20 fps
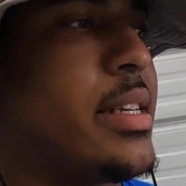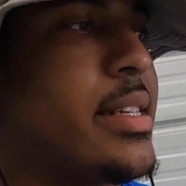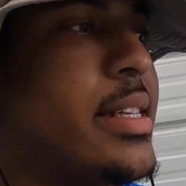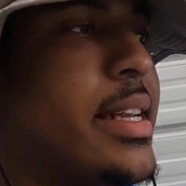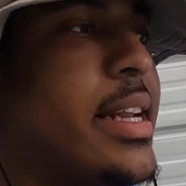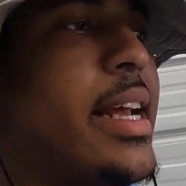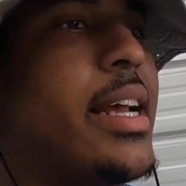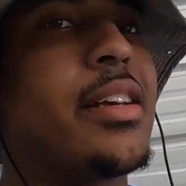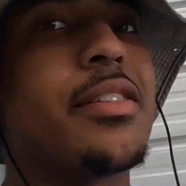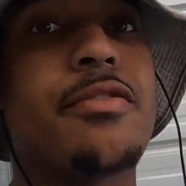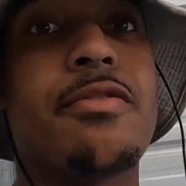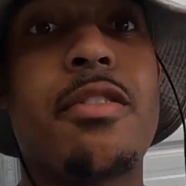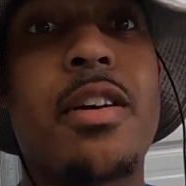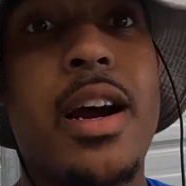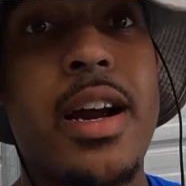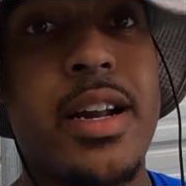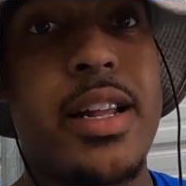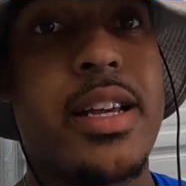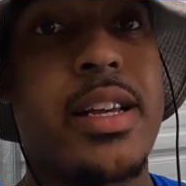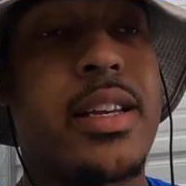Today is
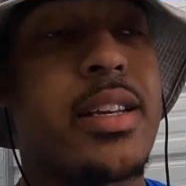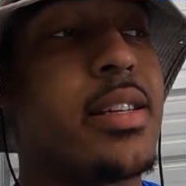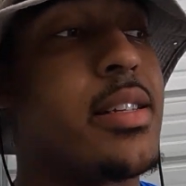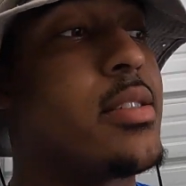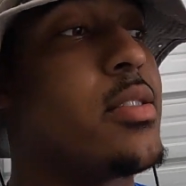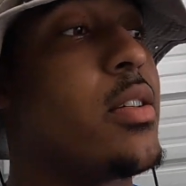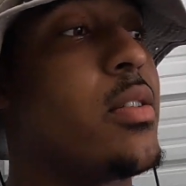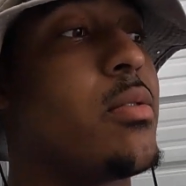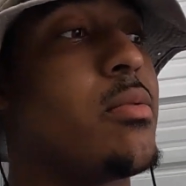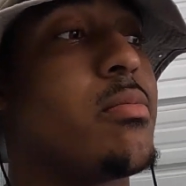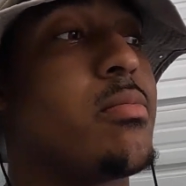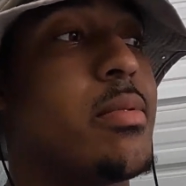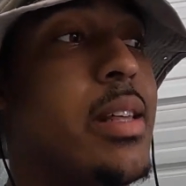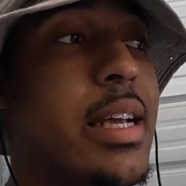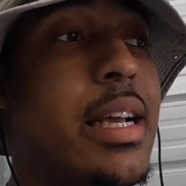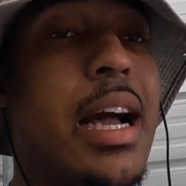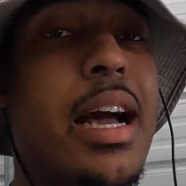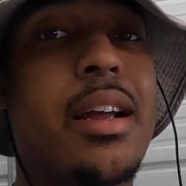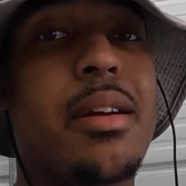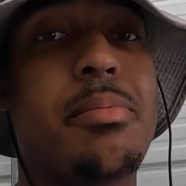Friday, so
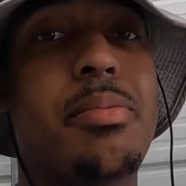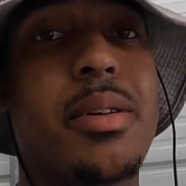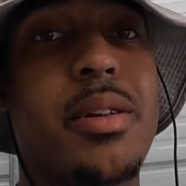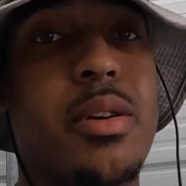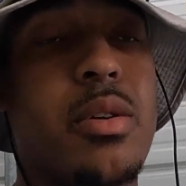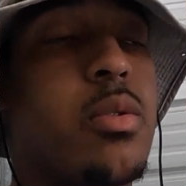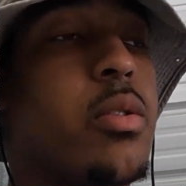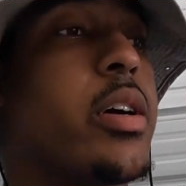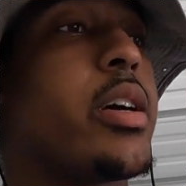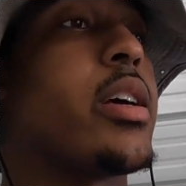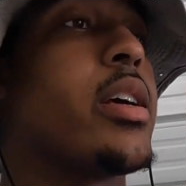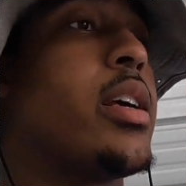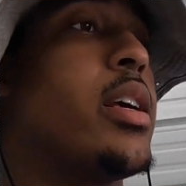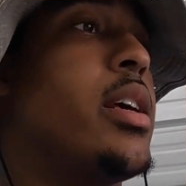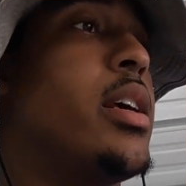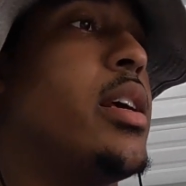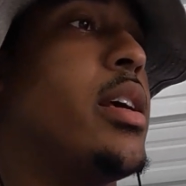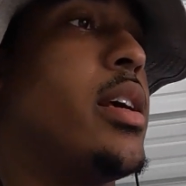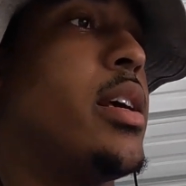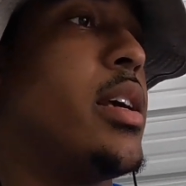they got here pretty quick.
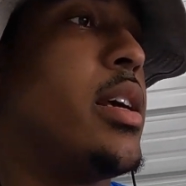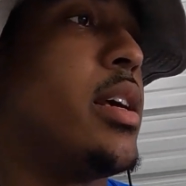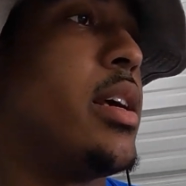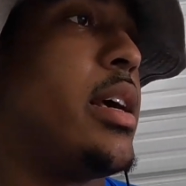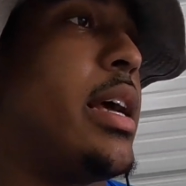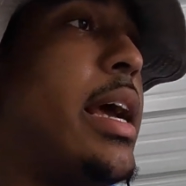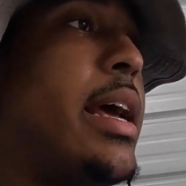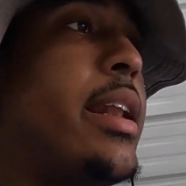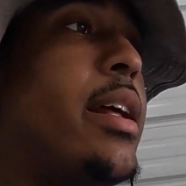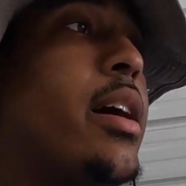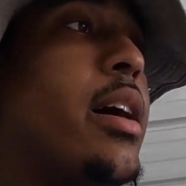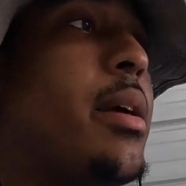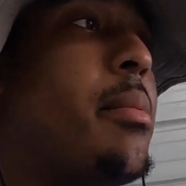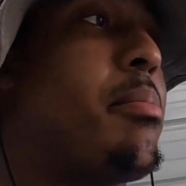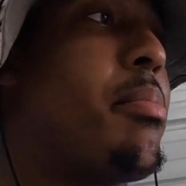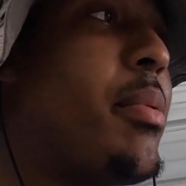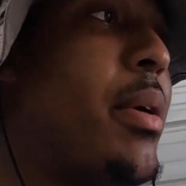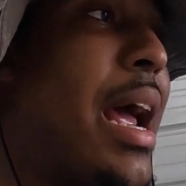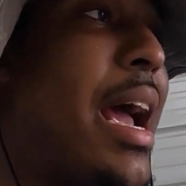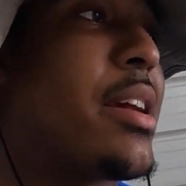And
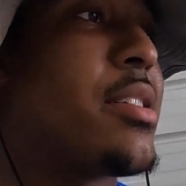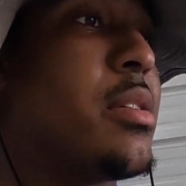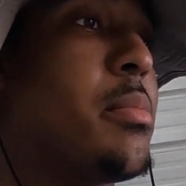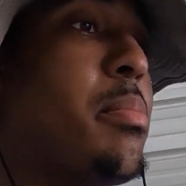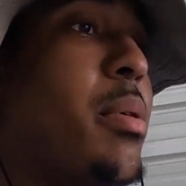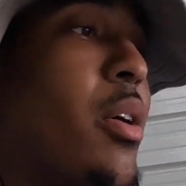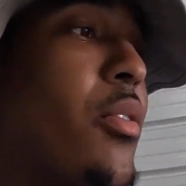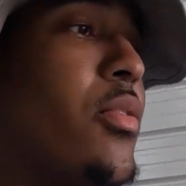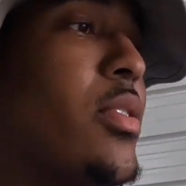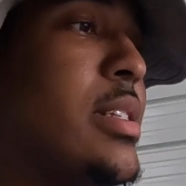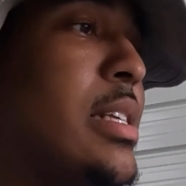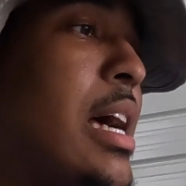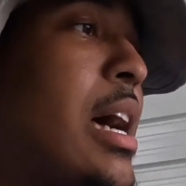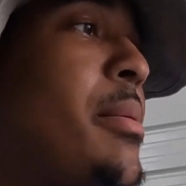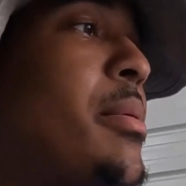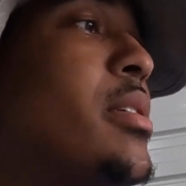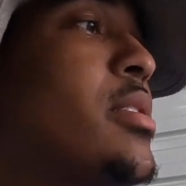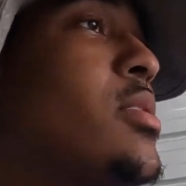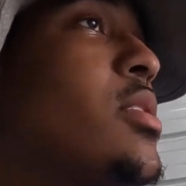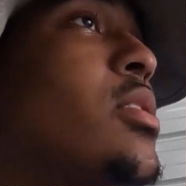actually perfect
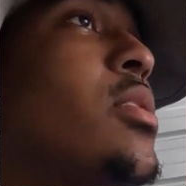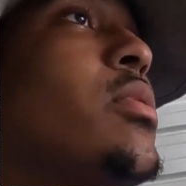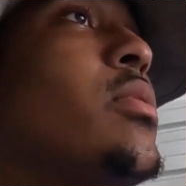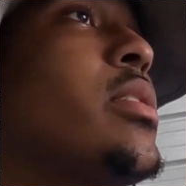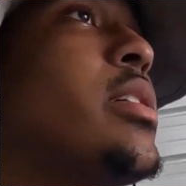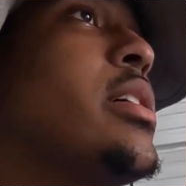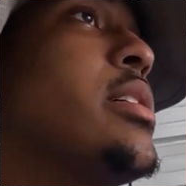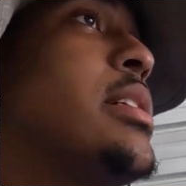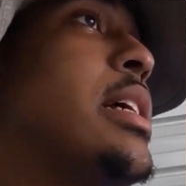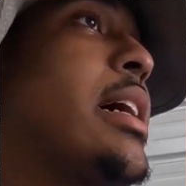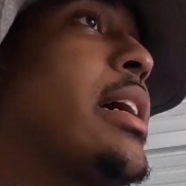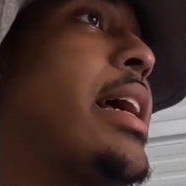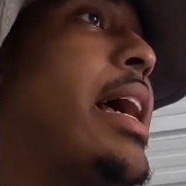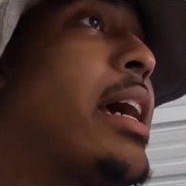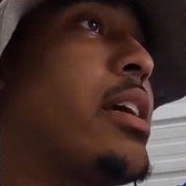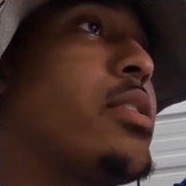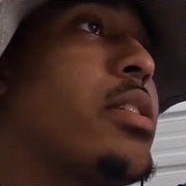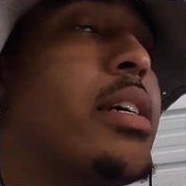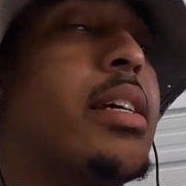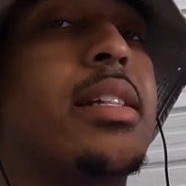timing, so because I can
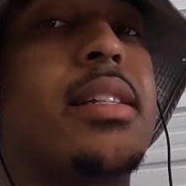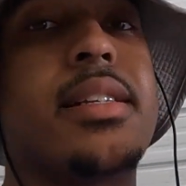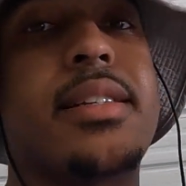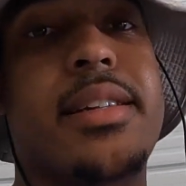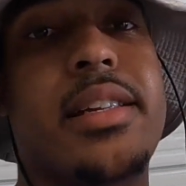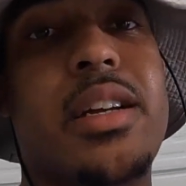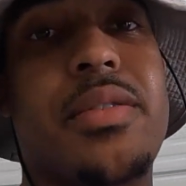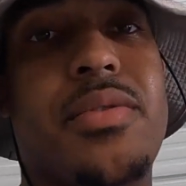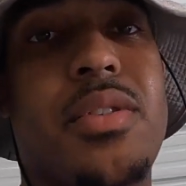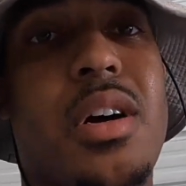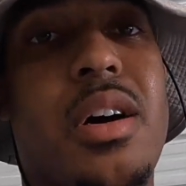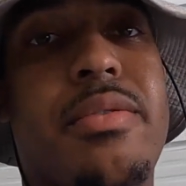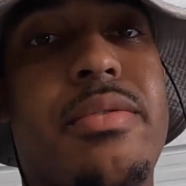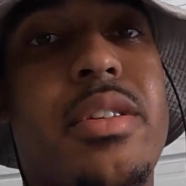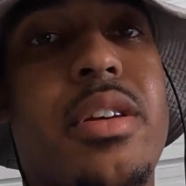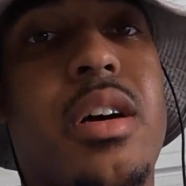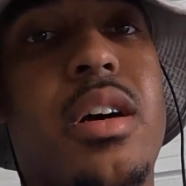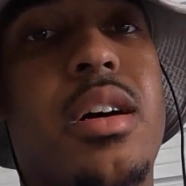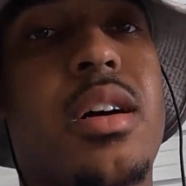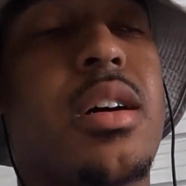actually get this lift off
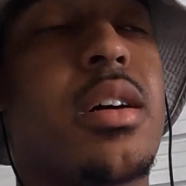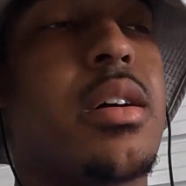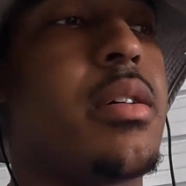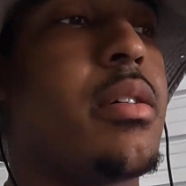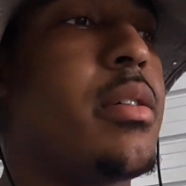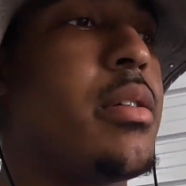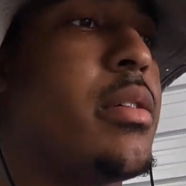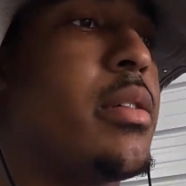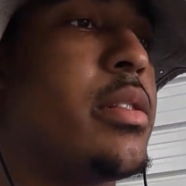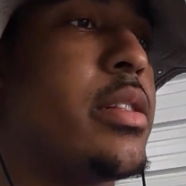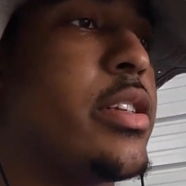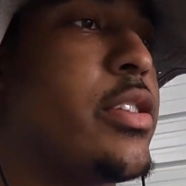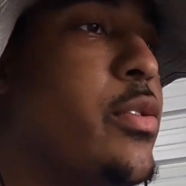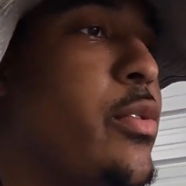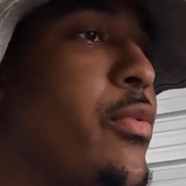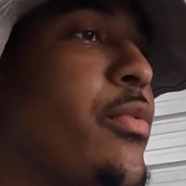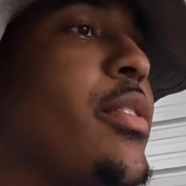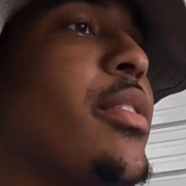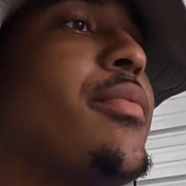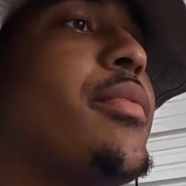the
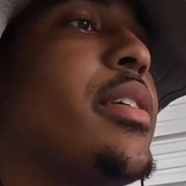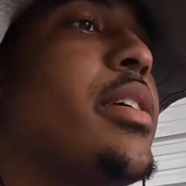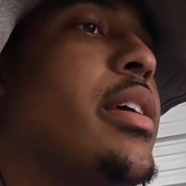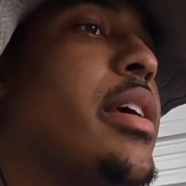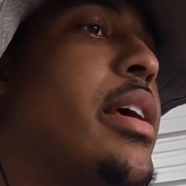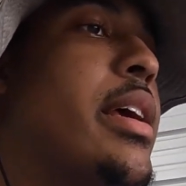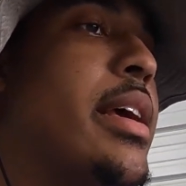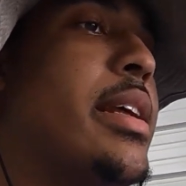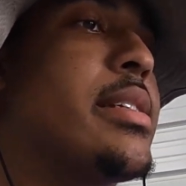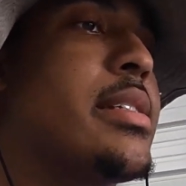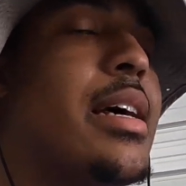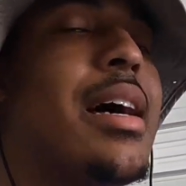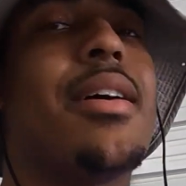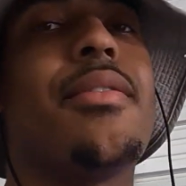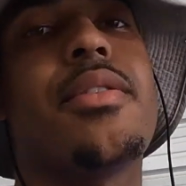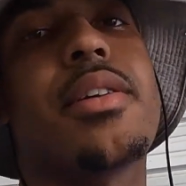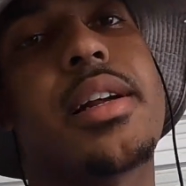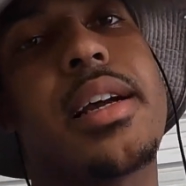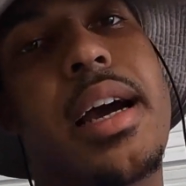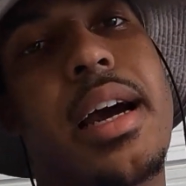250 in time
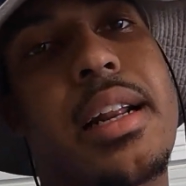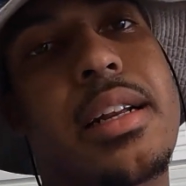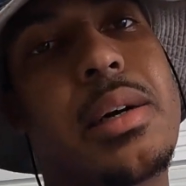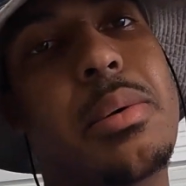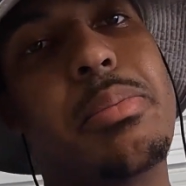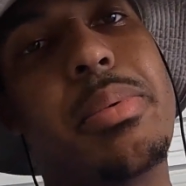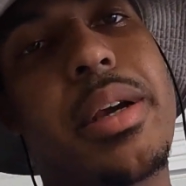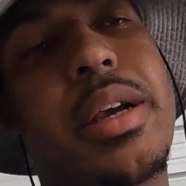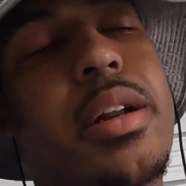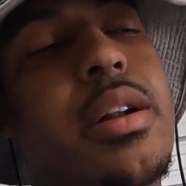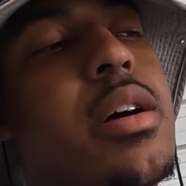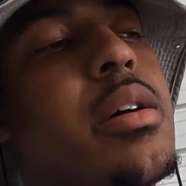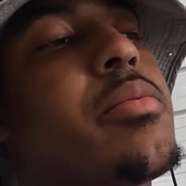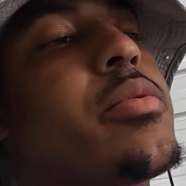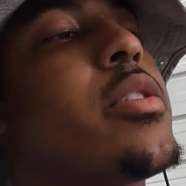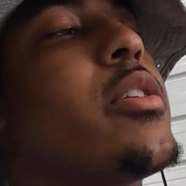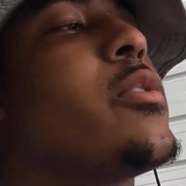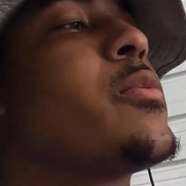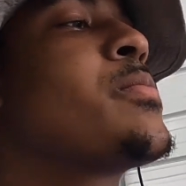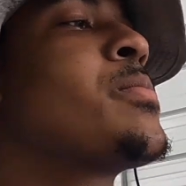for the guy to come pick it up.
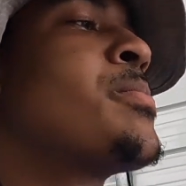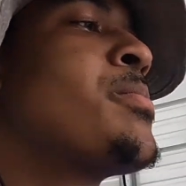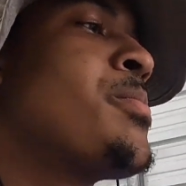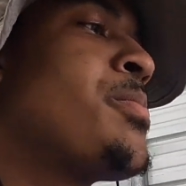So